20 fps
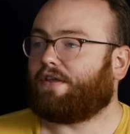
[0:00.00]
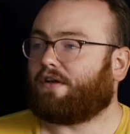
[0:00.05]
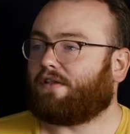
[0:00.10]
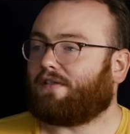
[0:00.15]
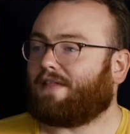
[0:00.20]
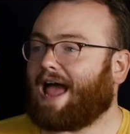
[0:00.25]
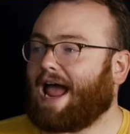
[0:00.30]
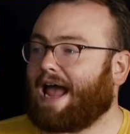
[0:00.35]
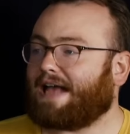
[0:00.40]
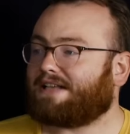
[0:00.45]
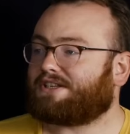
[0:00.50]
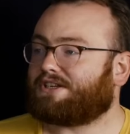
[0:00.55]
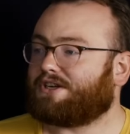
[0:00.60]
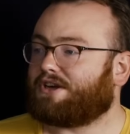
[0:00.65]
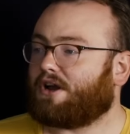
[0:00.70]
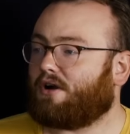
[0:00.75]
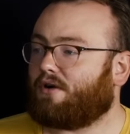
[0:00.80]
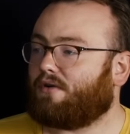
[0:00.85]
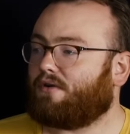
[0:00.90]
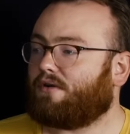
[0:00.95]
The last
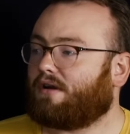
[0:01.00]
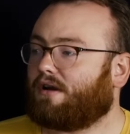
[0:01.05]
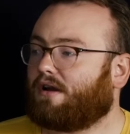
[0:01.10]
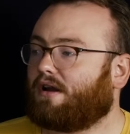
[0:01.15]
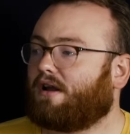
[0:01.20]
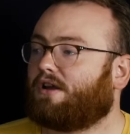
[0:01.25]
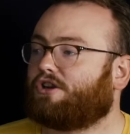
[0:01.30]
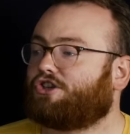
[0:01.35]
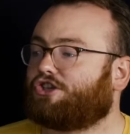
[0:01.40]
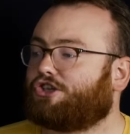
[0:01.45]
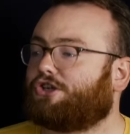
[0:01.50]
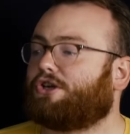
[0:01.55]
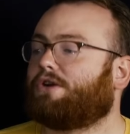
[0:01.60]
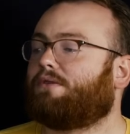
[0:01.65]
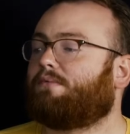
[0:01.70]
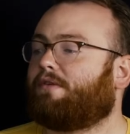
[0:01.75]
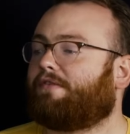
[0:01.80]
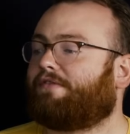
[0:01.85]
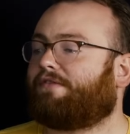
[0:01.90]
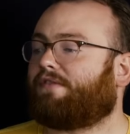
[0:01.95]
note
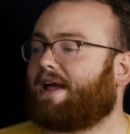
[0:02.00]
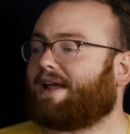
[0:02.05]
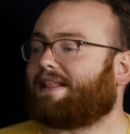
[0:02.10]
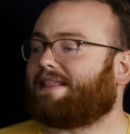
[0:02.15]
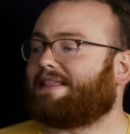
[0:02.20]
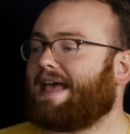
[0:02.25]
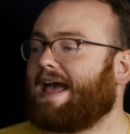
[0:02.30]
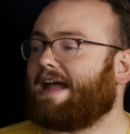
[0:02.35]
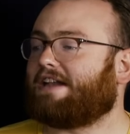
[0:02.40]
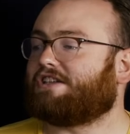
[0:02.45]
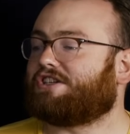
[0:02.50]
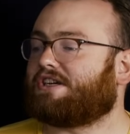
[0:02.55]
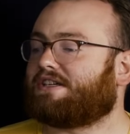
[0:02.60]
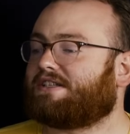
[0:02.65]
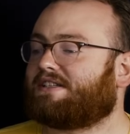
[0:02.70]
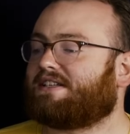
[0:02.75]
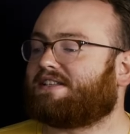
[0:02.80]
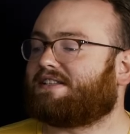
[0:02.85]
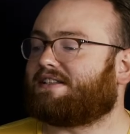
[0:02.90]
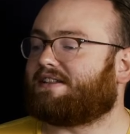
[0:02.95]
should reflect that,
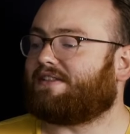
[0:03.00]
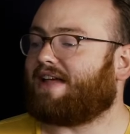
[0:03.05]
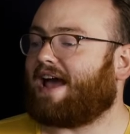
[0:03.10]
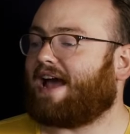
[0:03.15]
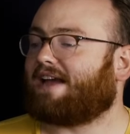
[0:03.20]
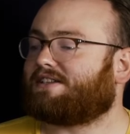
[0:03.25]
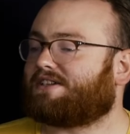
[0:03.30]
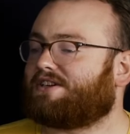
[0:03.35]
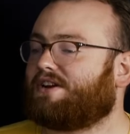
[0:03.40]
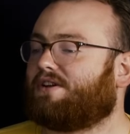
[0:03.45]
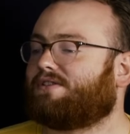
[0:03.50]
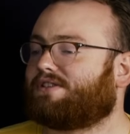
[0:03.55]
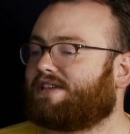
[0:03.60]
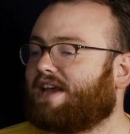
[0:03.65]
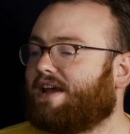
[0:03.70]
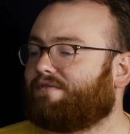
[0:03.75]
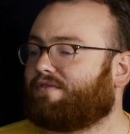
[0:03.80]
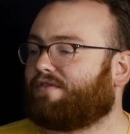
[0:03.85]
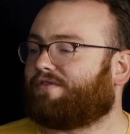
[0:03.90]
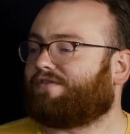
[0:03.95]
just as the last
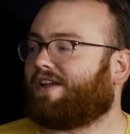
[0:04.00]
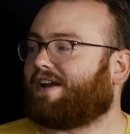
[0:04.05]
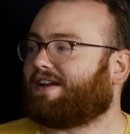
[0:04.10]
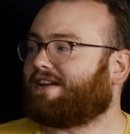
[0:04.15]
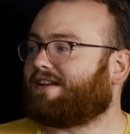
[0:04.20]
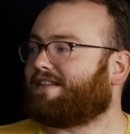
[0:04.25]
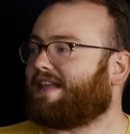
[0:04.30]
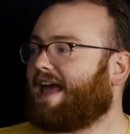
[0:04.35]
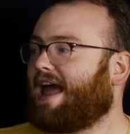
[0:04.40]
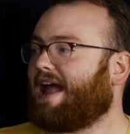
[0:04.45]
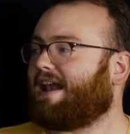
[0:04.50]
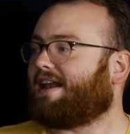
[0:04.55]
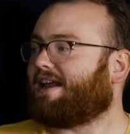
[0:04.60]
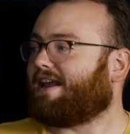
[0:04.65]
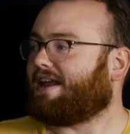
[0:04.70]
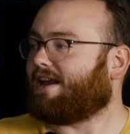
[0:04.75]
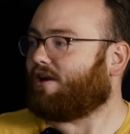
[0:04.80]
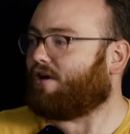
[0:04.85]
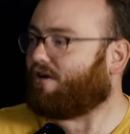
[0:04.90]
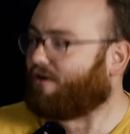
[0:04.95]
notes have reflected that
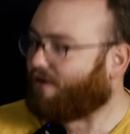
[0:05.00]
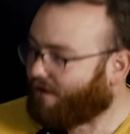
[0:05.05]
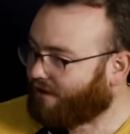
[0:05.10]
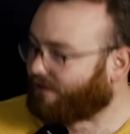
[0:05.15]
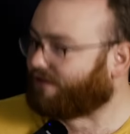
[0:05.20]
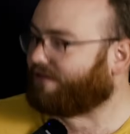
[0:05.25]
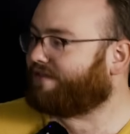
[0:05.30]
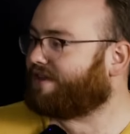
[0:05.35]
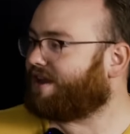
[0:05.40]
in all